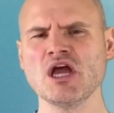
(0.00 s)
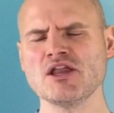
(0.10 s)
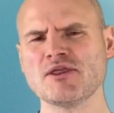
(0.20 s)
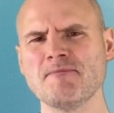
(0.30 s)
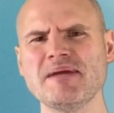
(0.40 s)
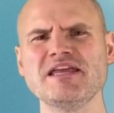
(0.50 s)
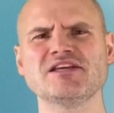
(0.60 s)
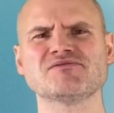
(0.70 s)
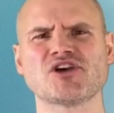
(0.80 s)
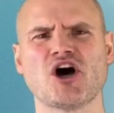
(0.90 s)
The
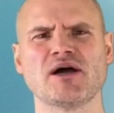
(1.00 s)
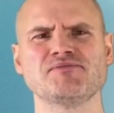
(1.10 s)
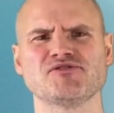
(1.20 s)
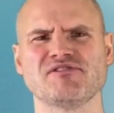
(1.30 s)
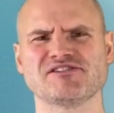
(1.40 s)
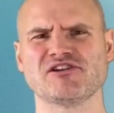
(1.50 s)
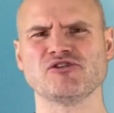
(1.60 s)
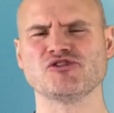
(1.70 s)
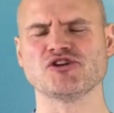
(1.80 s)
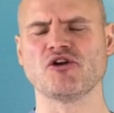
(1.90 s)
median time to
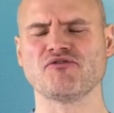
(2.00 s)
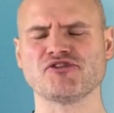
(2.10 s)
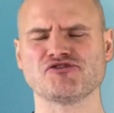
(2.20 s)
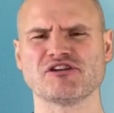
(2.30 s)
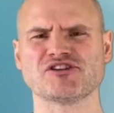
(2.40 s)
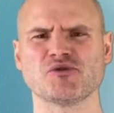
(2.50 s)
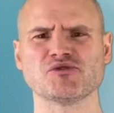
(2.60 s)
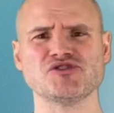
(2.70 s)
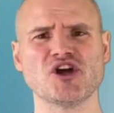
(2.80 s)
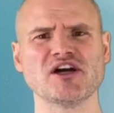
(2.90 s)
resolution of the stricture
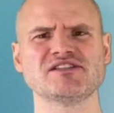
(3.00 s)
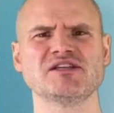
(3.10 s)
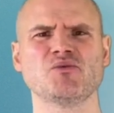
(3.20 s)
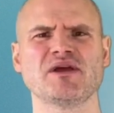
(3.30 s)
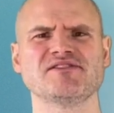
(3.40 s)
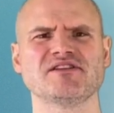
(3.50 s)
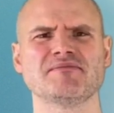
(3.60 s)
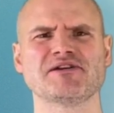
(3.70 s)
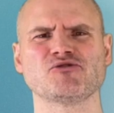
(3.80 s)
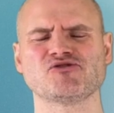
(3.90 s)
was 19 weeks in the
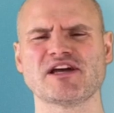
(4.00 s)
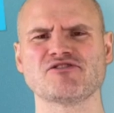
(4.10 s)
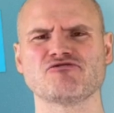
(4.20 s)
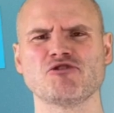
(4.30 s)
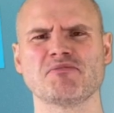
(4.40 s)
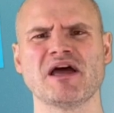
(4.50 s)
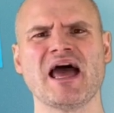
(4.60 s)
metal stent group